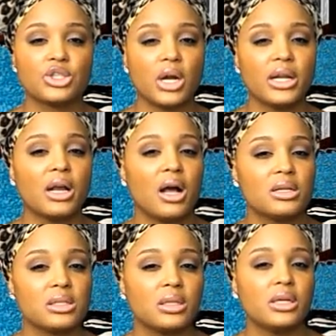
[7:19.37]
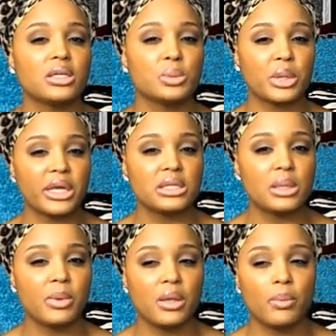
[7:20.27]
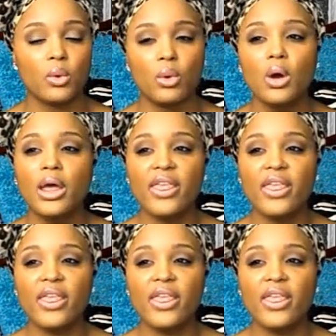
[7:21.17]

And trying to constantly explain to people